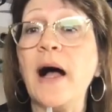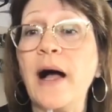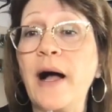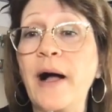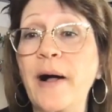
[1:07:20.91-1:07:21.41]

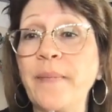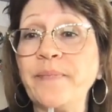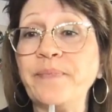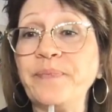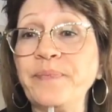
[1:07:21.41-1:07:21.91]

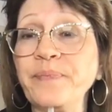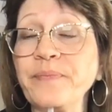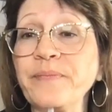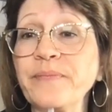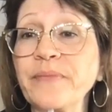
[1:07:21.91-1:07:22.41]

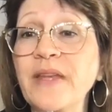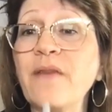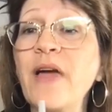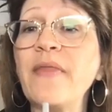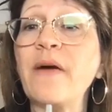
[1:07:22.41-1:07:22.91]
Um, you
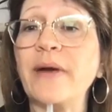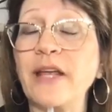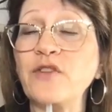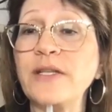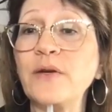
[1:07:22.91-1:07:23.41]
never had that one,
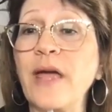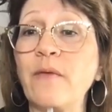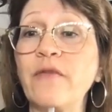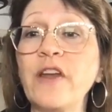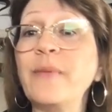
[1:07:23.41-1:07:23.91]
eh, Tracy? Okay.
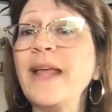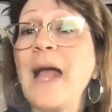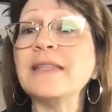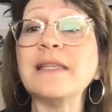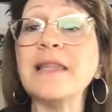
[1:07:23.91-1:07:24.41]
Well, if anybody
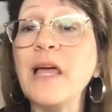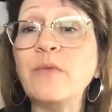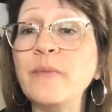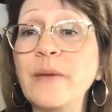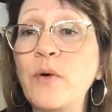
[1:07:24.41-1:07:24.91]
has the
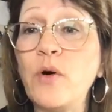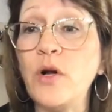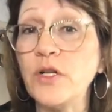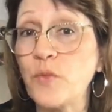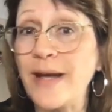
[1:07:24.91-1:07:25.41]
label me
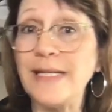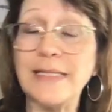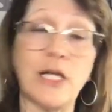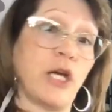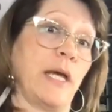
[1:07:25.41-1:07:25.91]
bold,
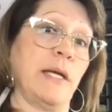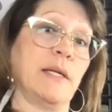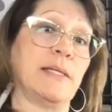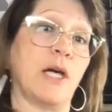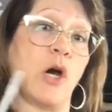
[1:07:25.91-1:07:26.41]
Wendy's looking.
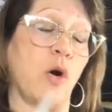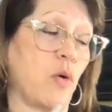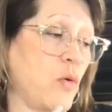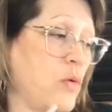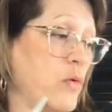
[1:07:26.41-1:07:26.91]

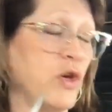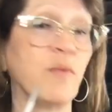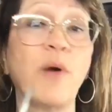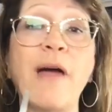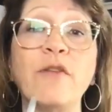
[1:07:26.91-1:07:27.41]
So you
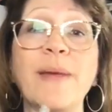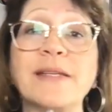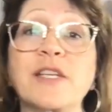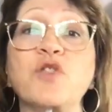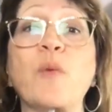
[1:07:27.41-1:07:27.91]
can private
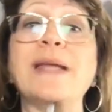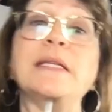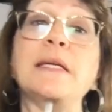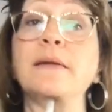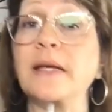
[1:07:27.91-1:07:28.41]
message
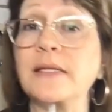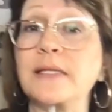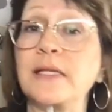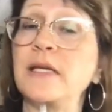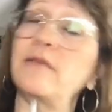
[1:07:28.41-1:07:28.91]
Wendy and
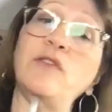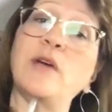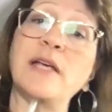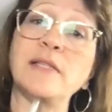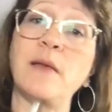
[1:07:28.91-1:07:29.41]
see if you
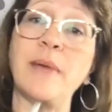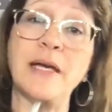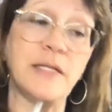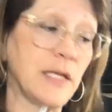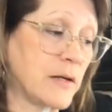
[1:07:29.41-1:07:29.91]
guys can
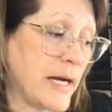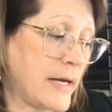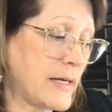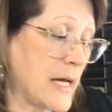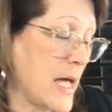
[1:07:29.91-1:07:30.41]
make a deal.
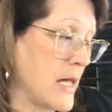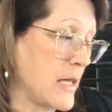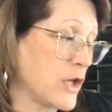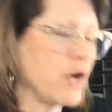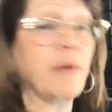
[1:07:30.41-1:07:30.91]
Hey,
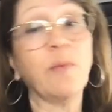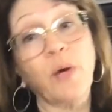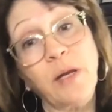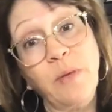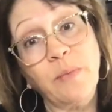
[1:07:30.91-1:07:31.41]
look at me
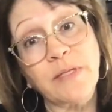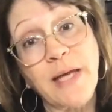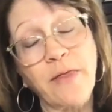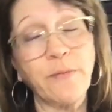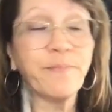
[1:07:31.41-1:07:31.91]
bringing people
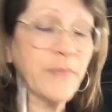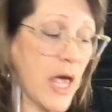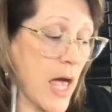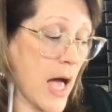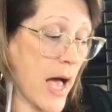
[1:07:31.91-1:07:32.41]
together.
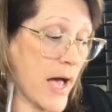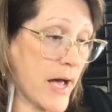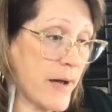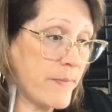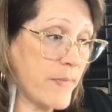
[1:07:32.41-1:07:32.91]

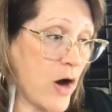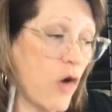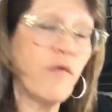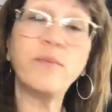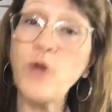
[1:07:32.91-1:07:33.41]
Um,
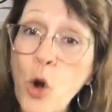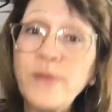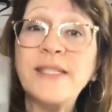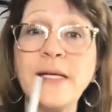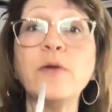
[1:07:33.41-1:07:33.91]
hope hope
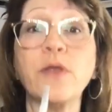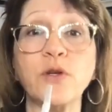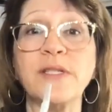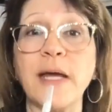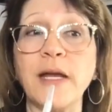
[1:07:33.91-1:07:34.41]
to see you
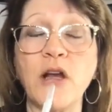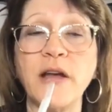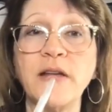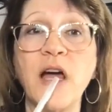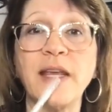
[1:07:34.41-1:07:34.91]
Thursday.
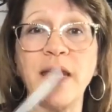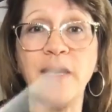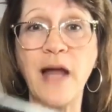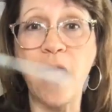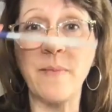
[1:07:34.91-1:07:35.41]
Not not
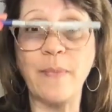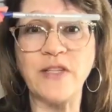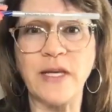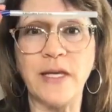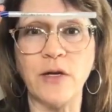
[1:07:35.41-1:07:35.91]
kidding. I am up
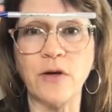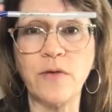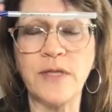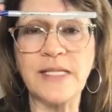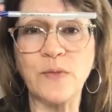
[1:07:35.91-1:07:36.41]
to here
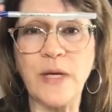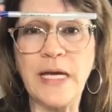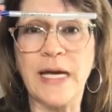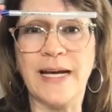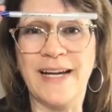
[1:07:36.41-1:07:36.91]
this week.